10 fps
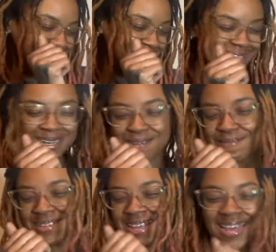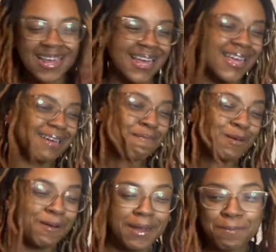you know what I'm saying? And he
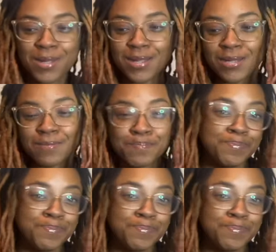coming on that bitch.